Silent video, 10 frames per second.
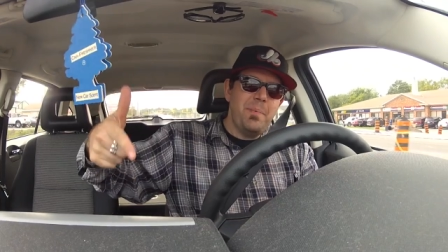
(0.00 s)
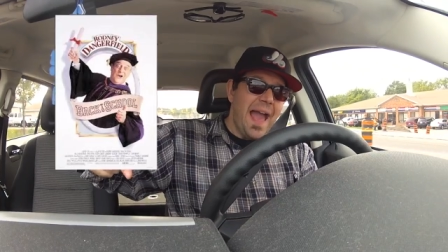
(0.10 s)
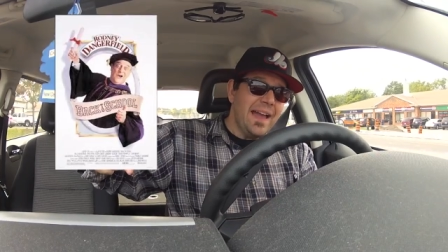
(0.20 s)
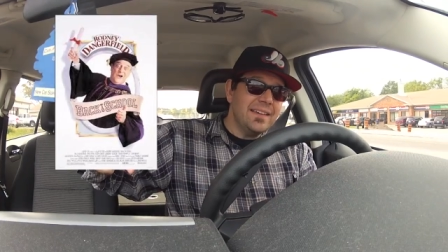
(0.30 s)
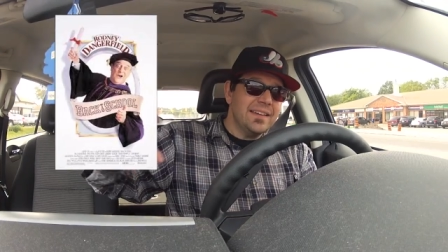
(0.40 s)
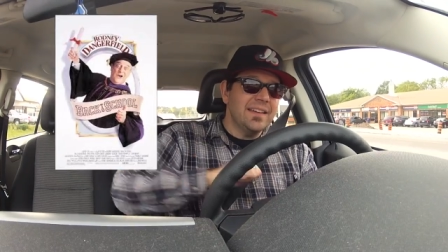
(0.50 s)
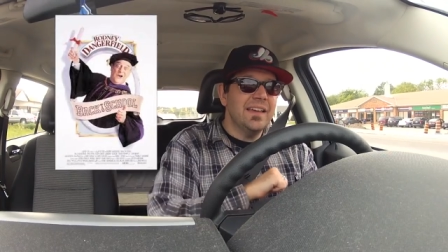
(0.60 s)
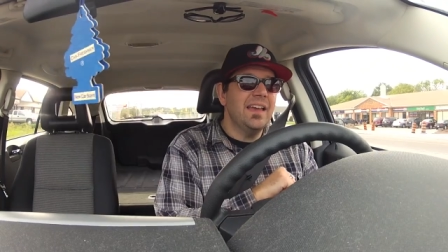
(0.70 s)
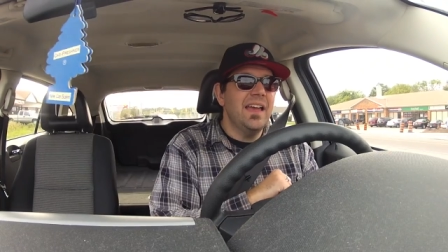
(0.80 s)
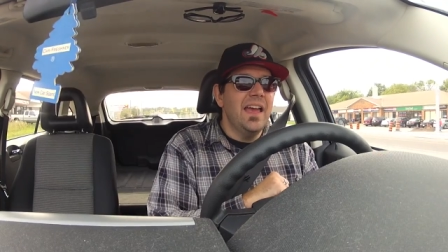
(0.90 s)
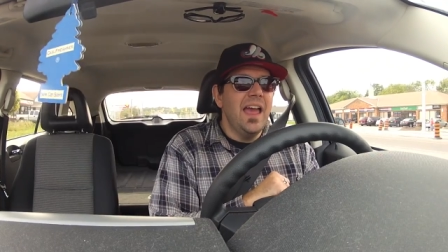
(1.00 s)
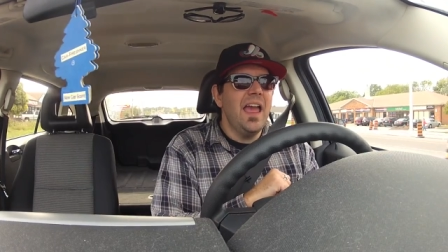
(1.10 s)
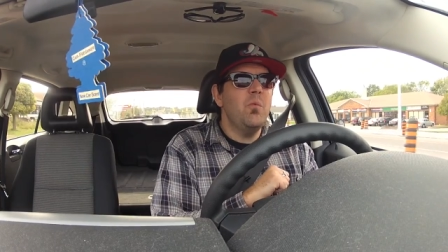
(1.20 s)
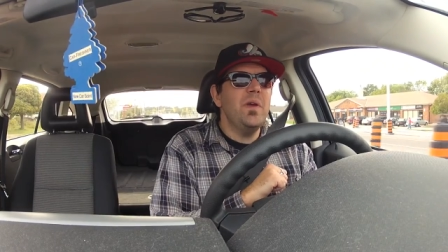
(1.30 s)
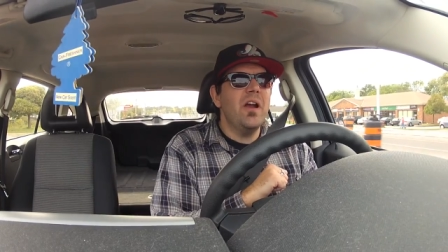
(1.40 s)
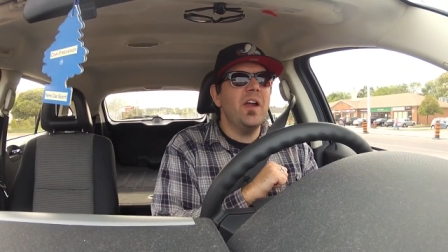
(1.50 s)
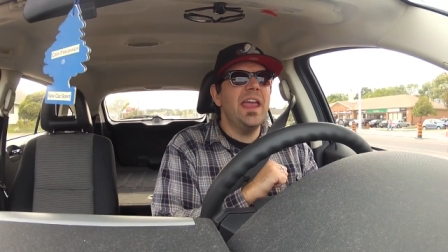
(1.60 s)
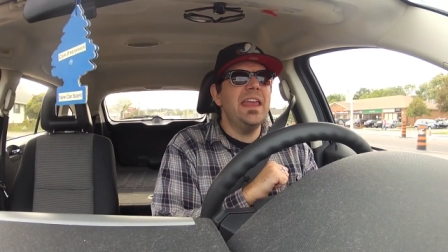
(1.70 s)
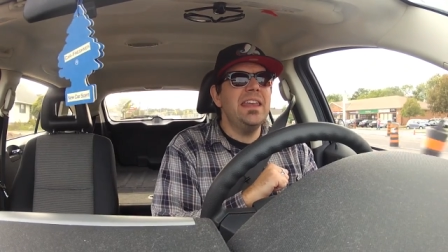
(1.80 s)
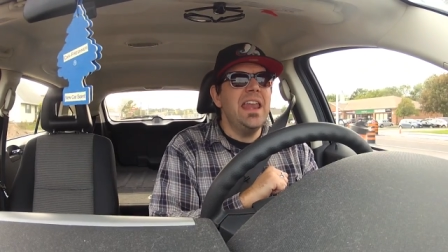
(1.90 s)
back, and we are
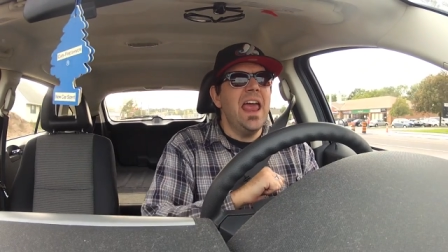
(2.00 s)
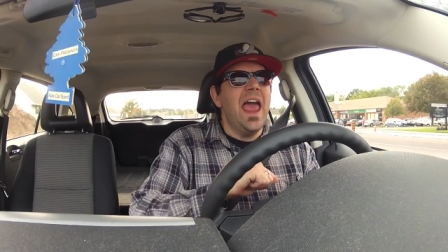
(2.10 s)
in